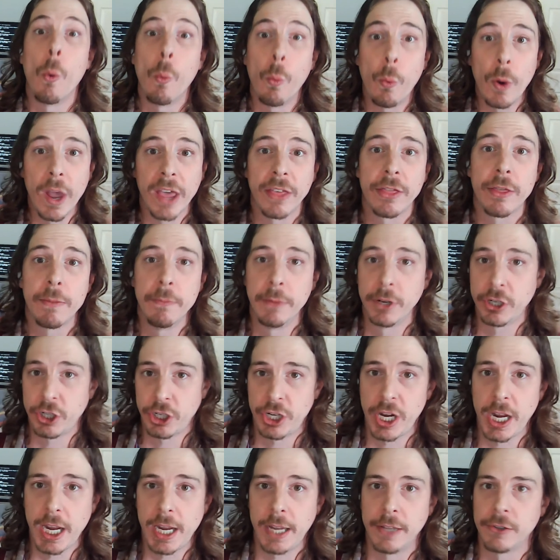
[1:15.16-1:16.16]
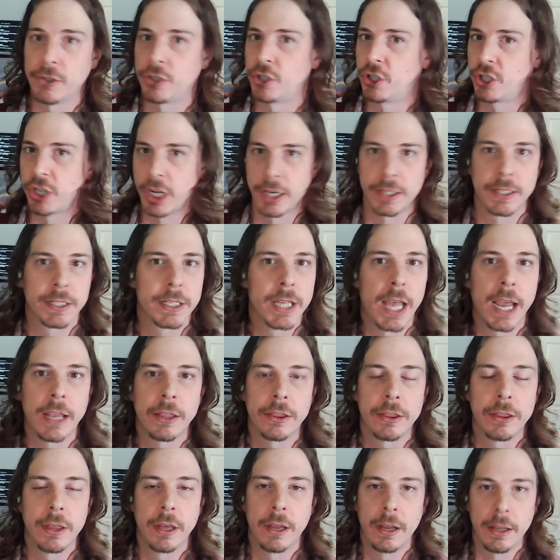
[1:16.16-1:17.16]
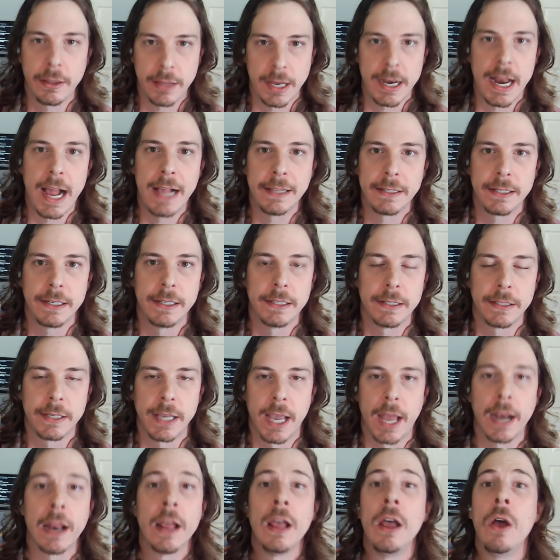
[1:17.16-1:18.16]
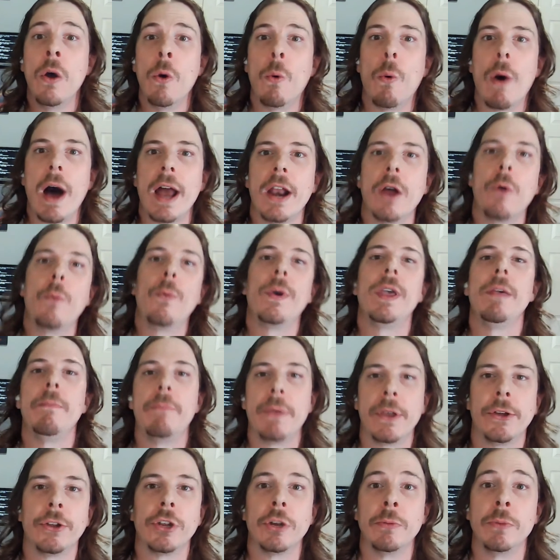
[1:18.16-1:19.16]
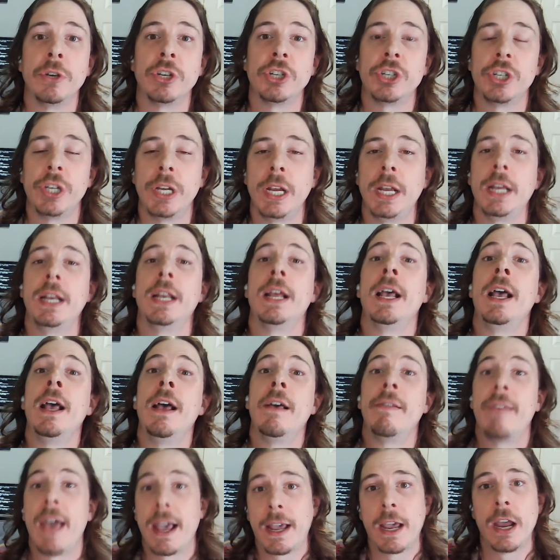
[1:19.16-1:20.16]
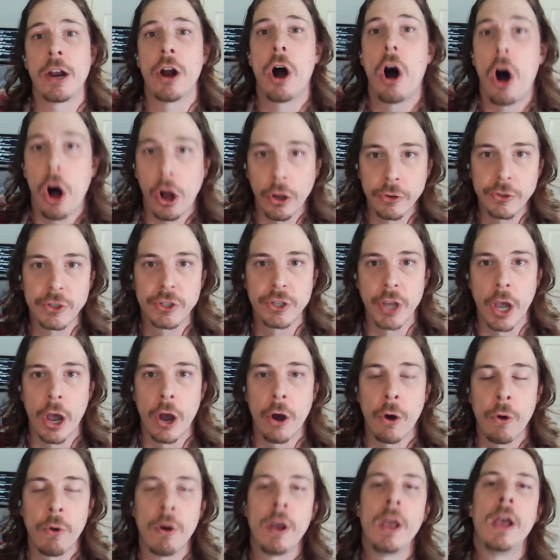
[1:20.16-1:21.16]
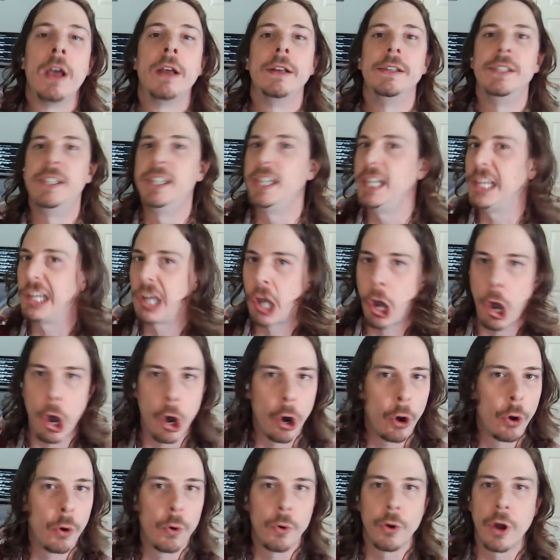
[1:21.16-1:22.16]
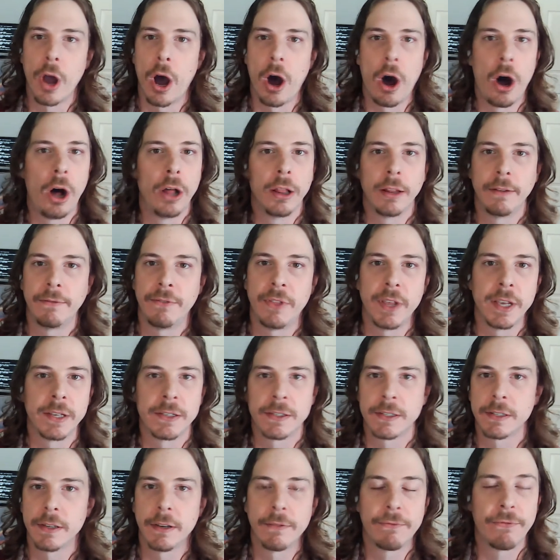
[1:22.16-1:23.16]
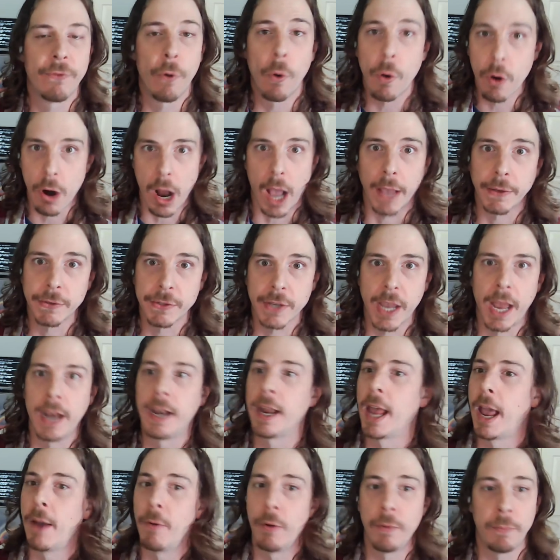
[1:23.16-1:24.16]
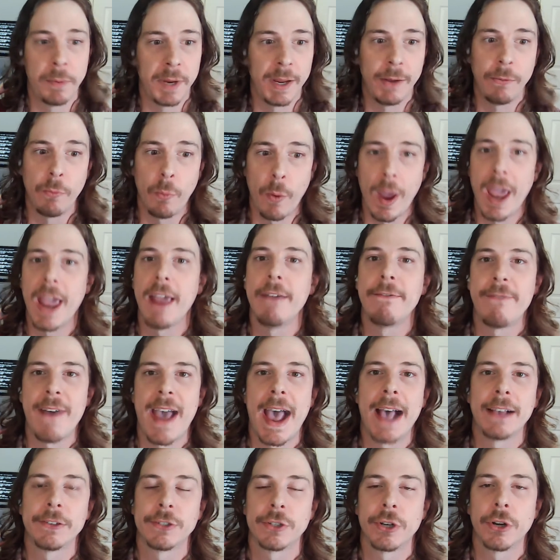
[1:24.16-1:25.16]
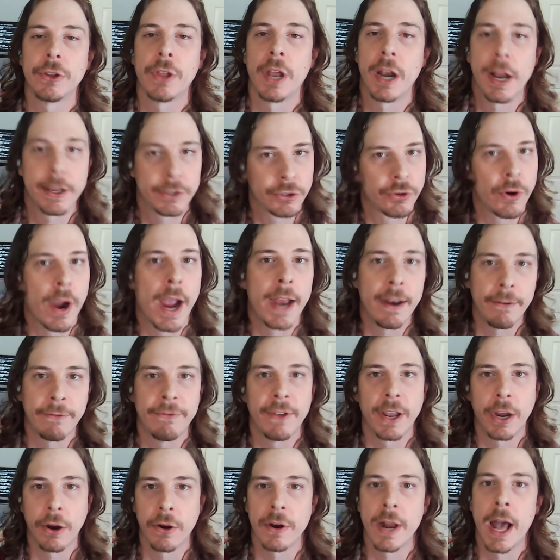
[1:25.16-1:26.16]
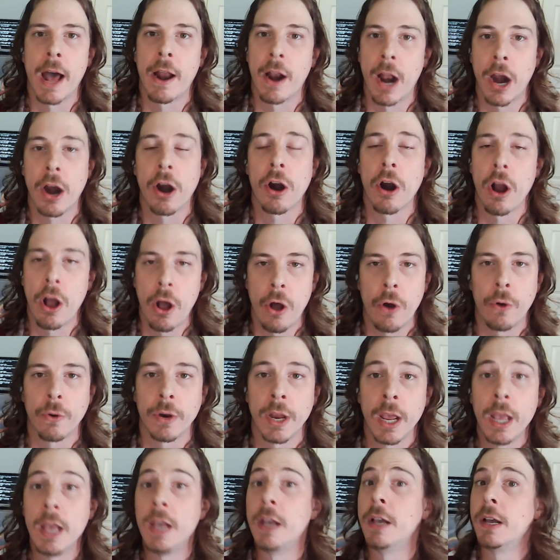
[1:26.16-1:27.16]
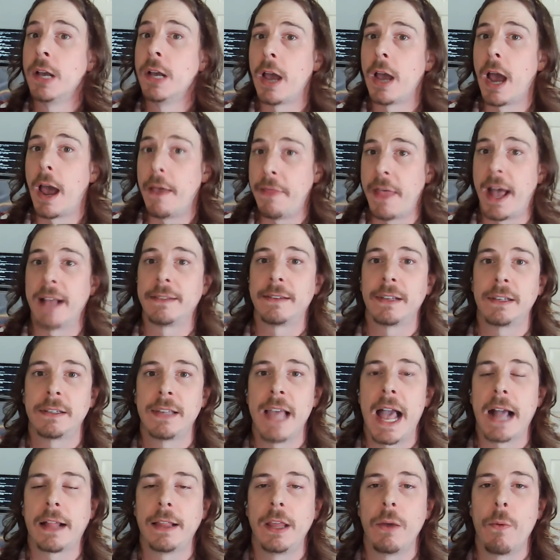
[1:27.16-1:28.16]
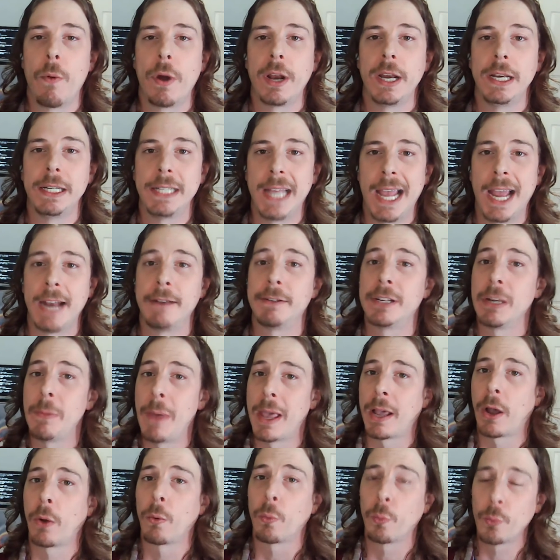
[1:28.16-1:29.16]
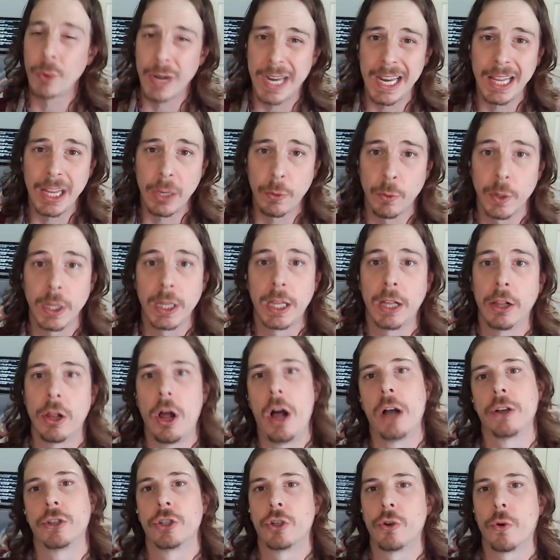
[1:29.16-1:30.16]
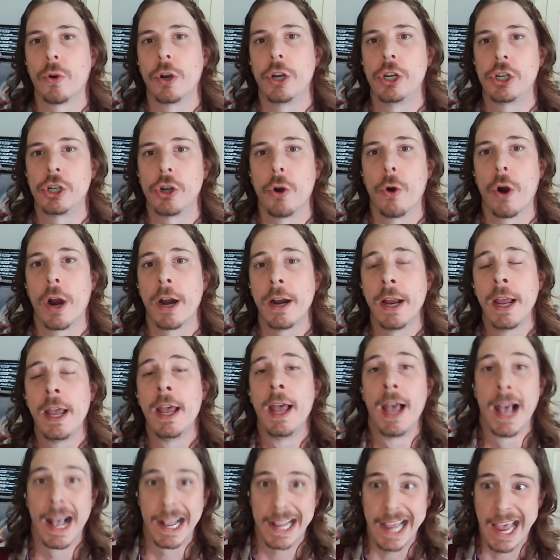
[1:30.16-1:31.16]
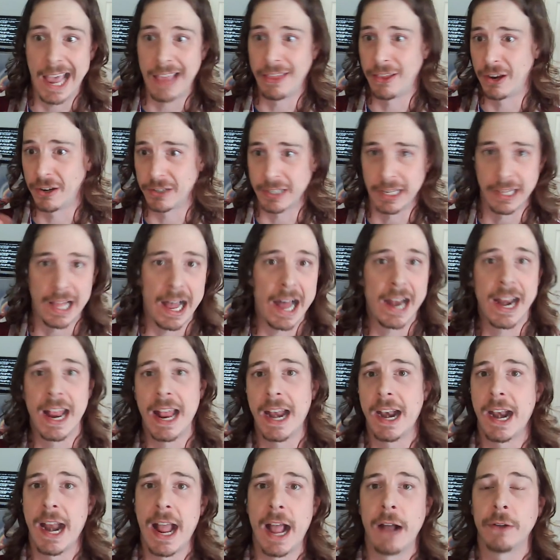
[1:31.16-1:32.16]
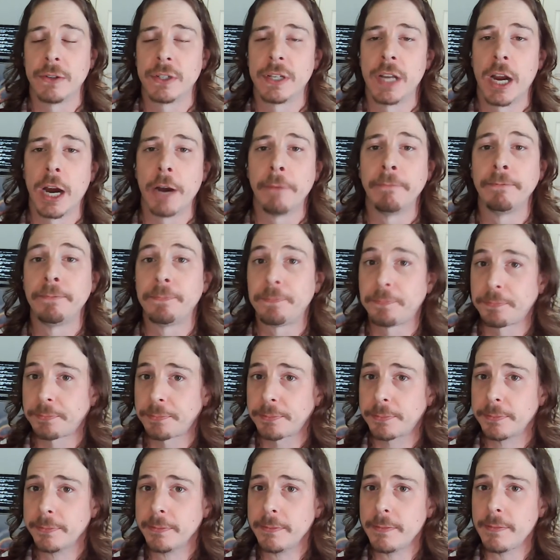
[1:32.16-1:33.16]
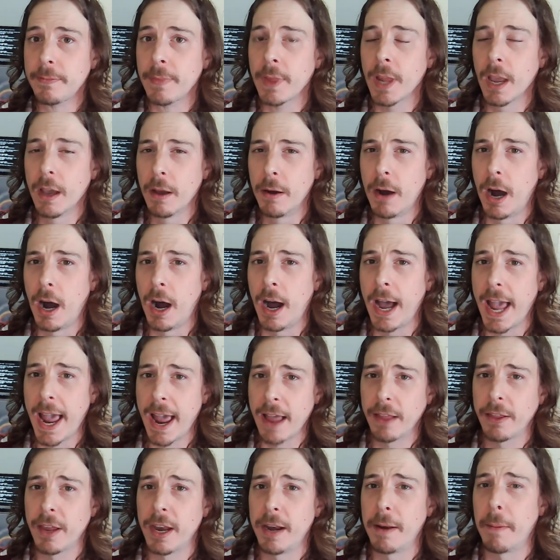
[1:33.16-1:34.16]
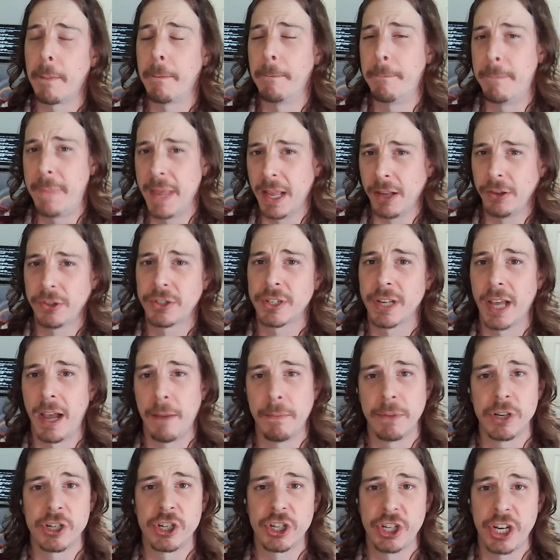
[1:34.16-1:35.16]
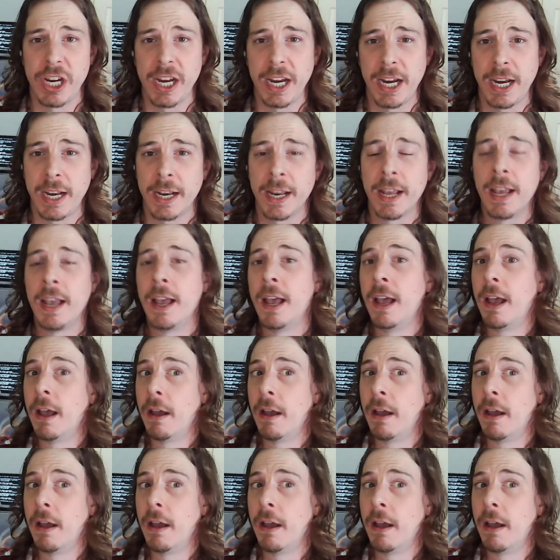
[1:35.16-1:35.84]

with machines, just like the Nazis did. Why don't we build a machine that can also decode all of this for us? And it would be way faster than us trying to figure it out on our own. And that's exactly what he did. To make a really, really long story short, again, there's a lot of in and outs here. Alan built a machine